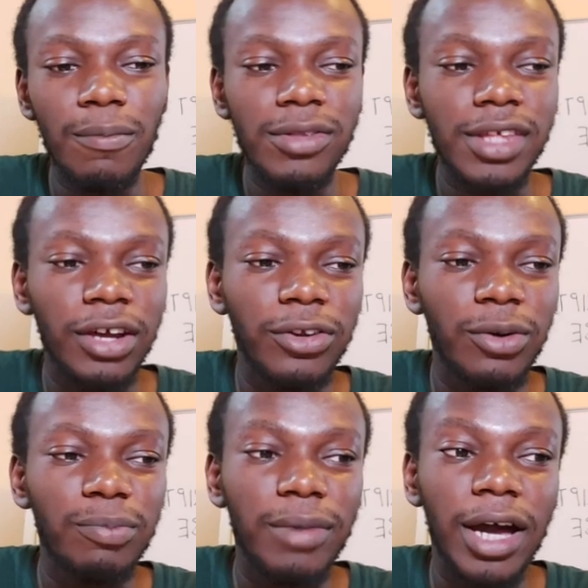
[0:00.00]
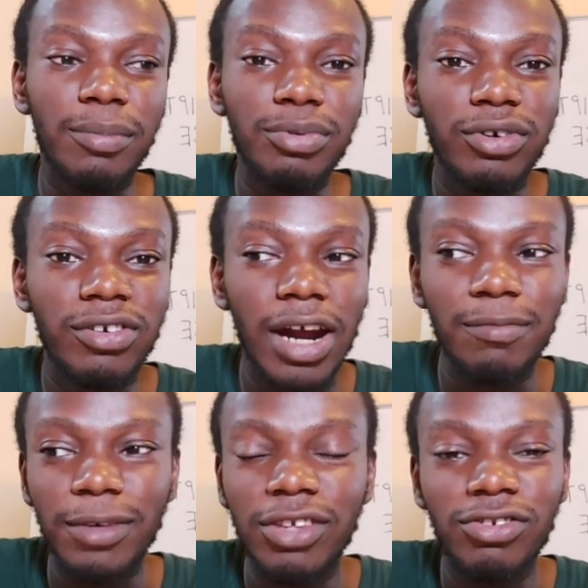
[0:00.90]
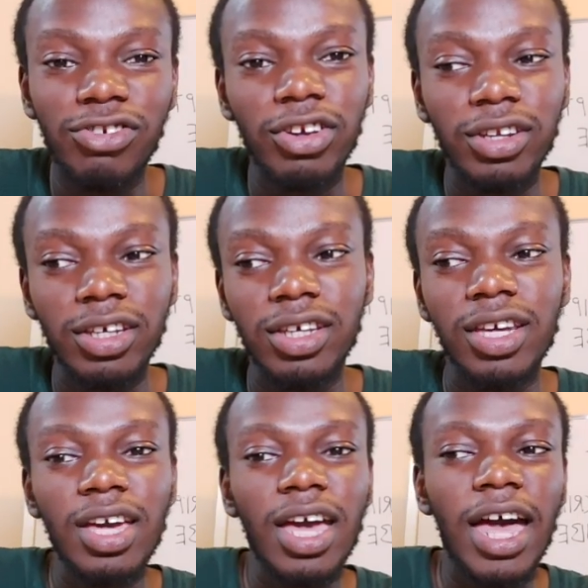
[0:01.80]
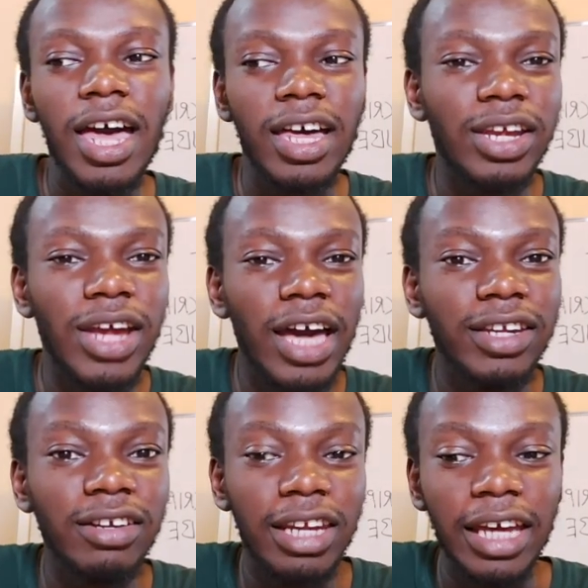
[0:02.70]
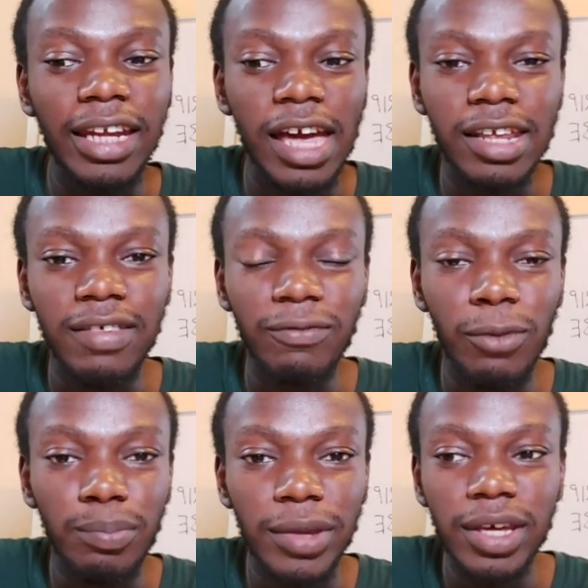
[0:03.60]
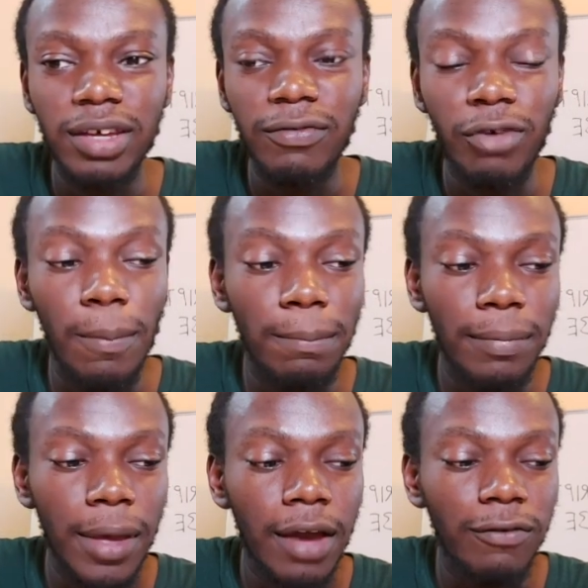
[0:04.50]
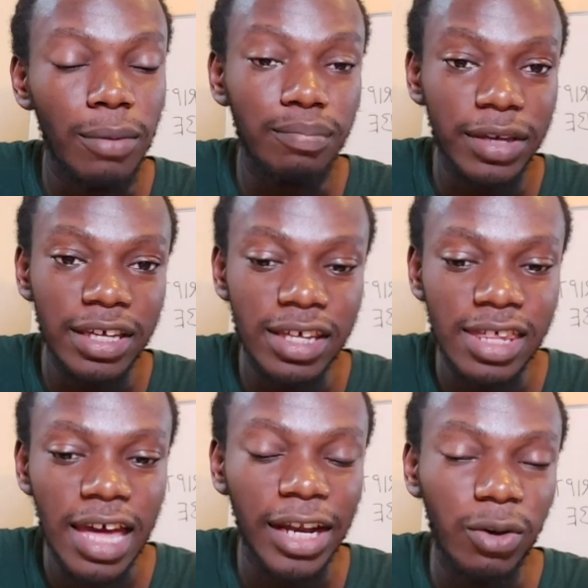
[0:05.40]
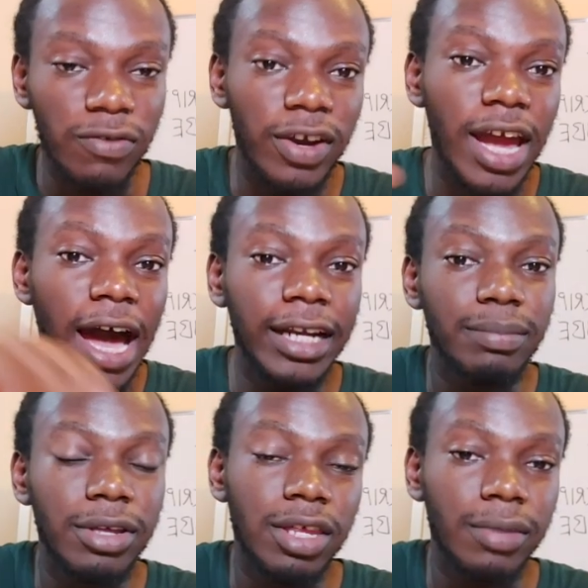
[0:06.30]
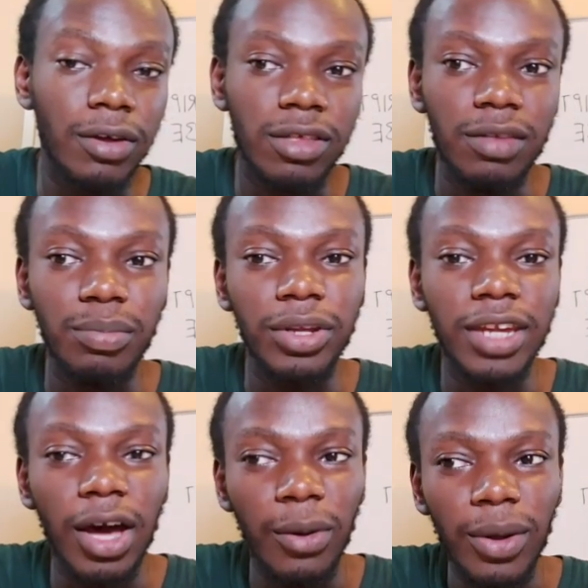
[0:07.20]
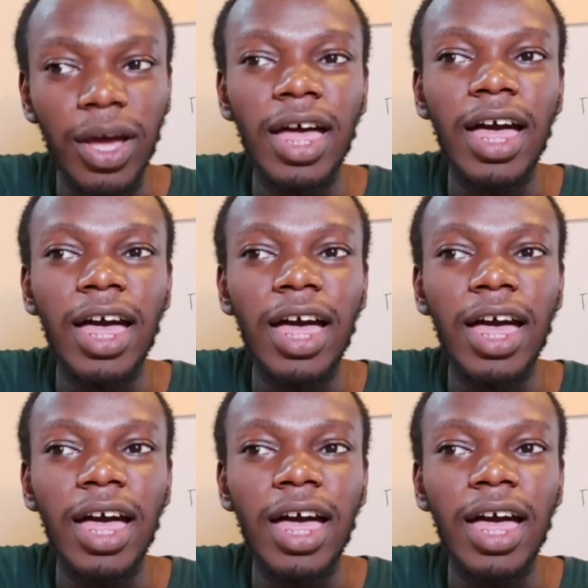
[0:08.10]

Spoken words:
started up my programming journey, and I didn't learn anything from base, and I was very adamant about it. But now